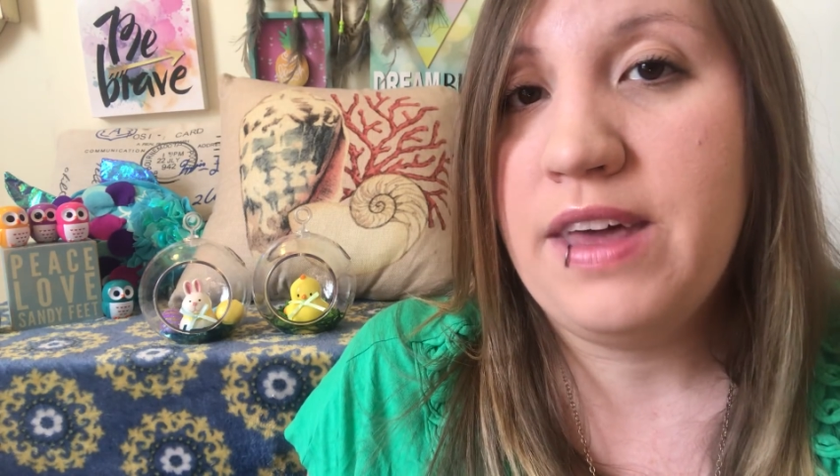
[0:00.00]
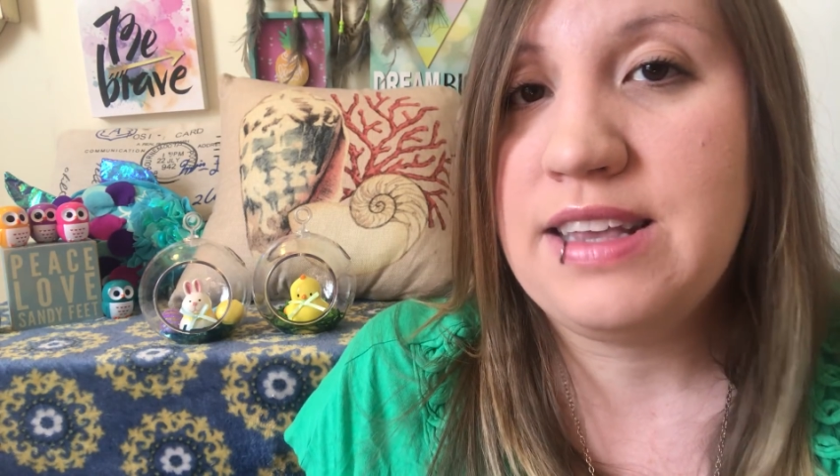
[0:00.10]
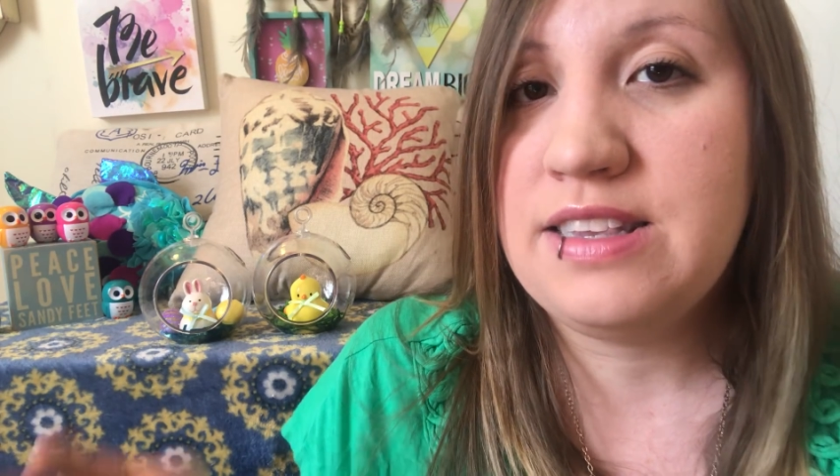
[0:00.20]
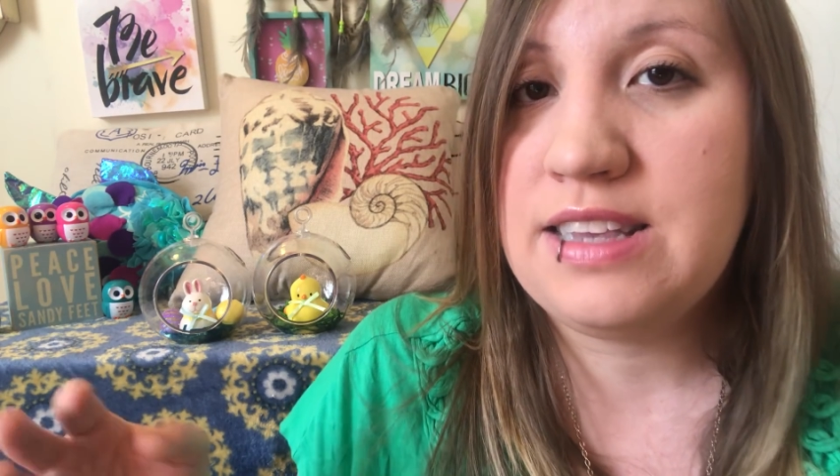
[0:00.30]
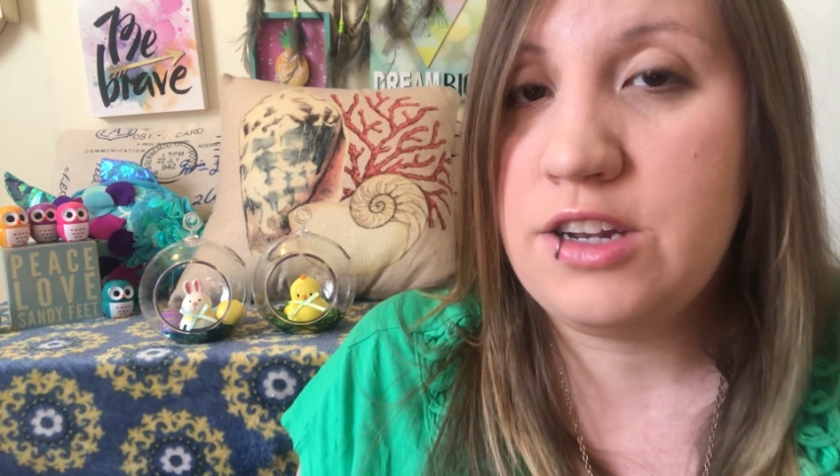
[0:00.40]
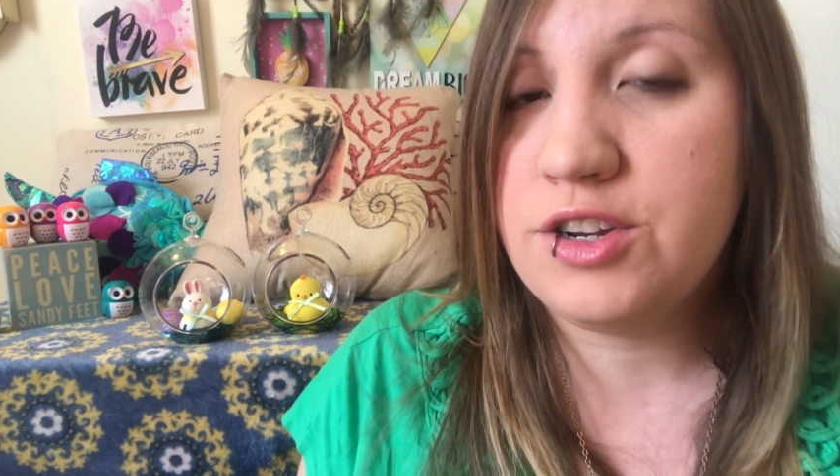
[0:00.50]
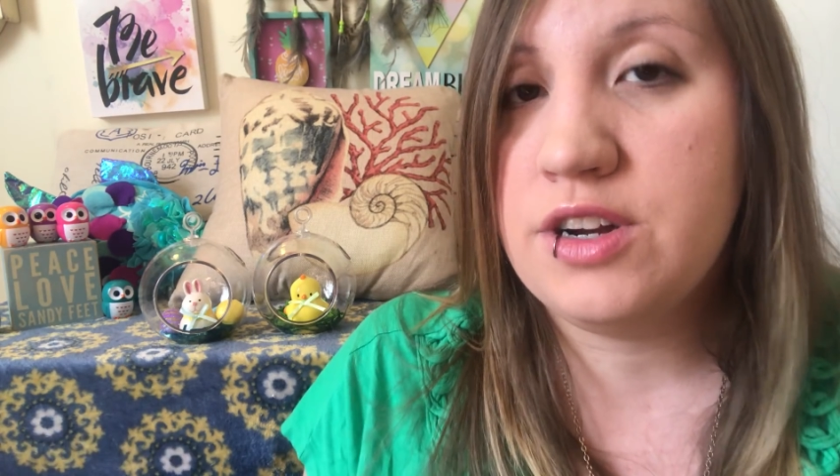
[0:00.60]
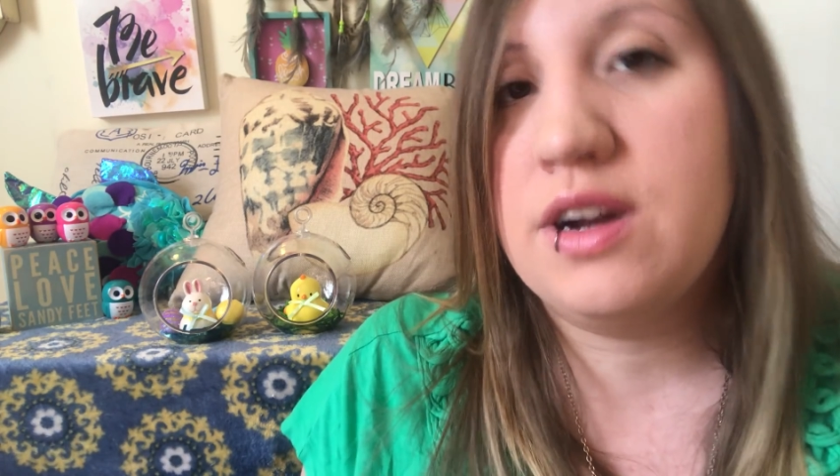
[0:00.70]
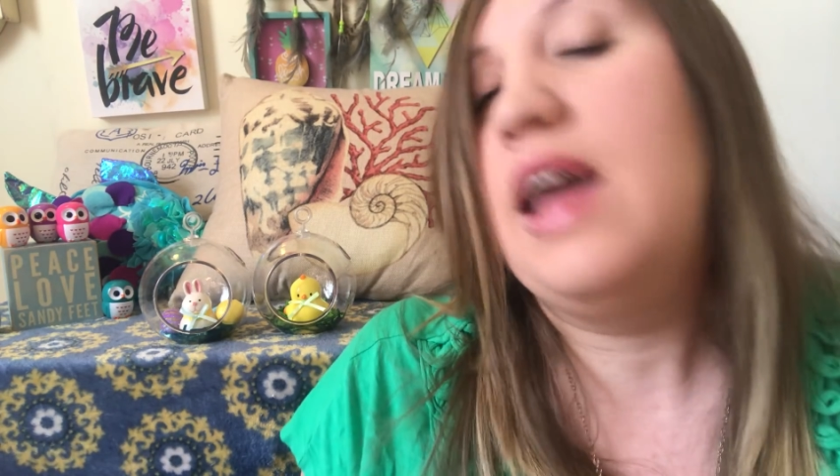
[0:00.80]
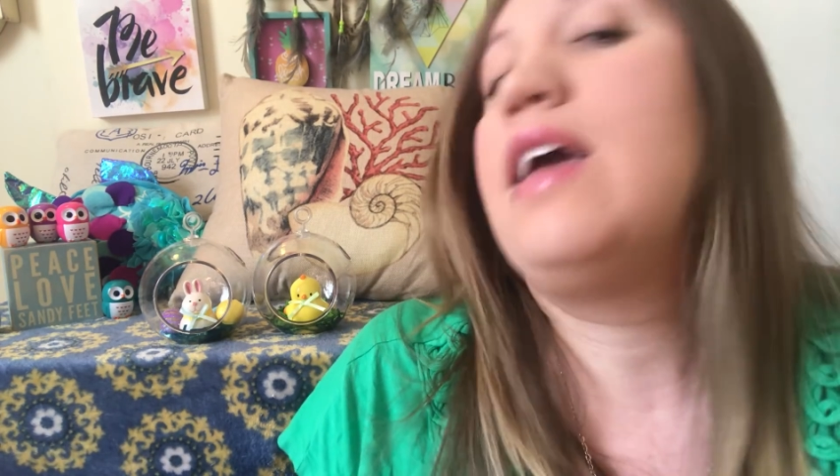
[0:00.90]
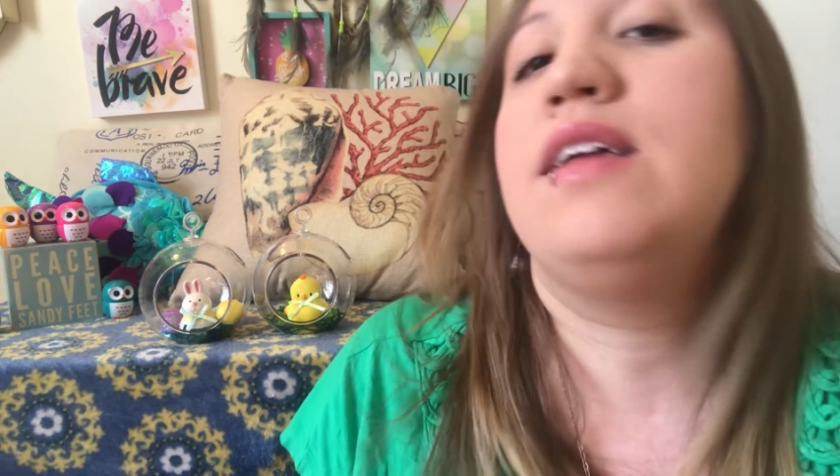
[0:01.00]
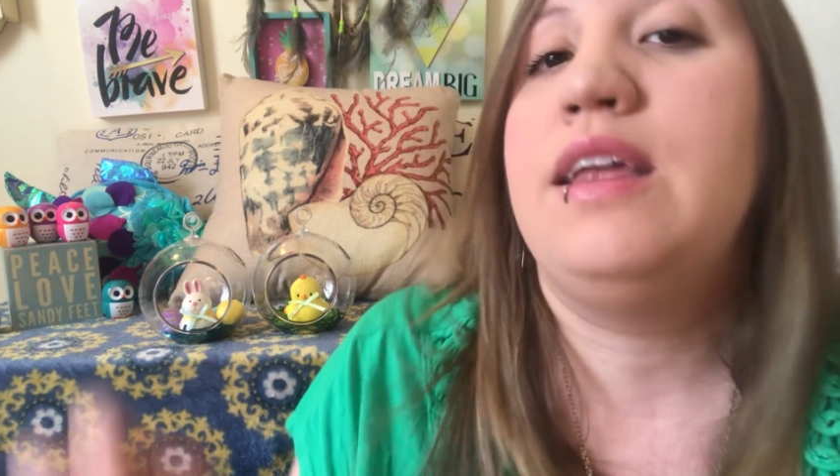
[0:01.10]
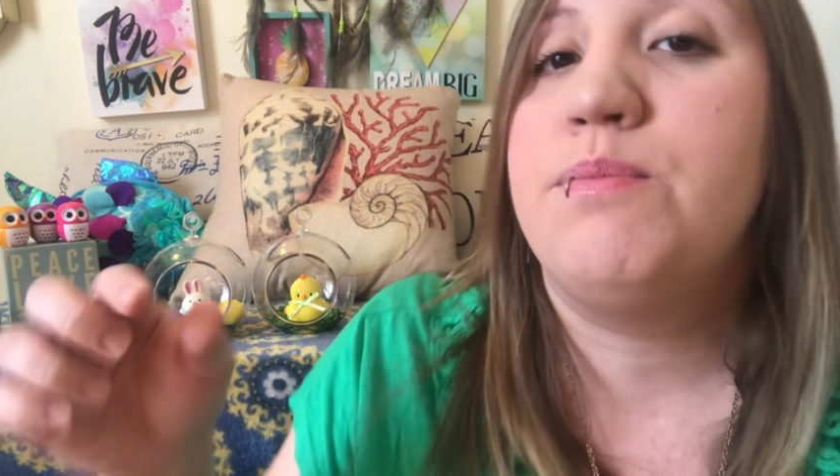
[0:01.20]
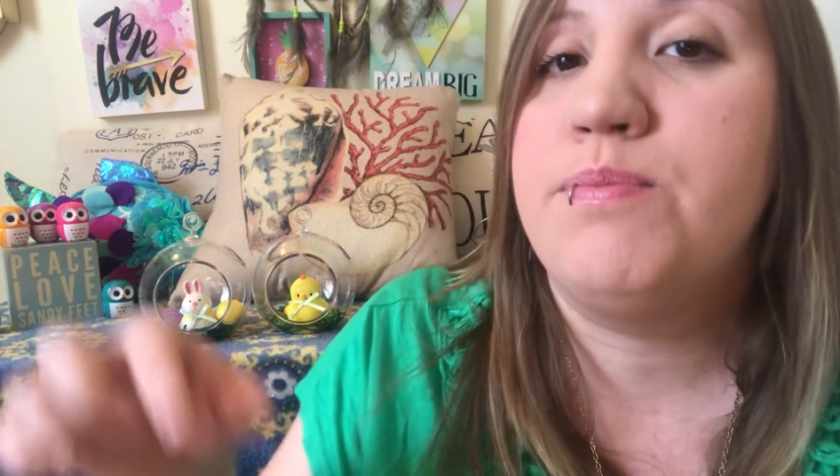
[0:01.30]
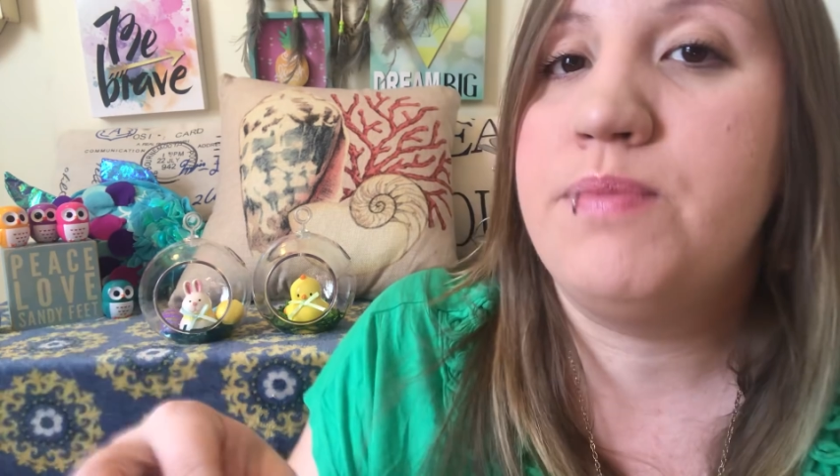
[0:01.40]
like center
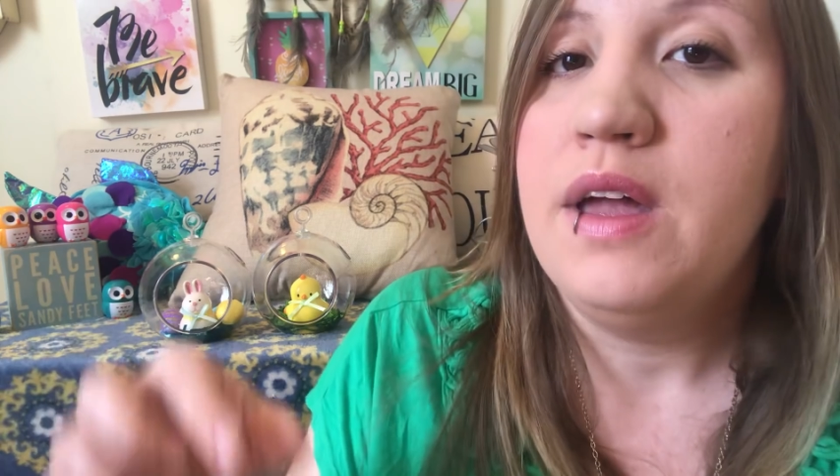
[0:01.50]
and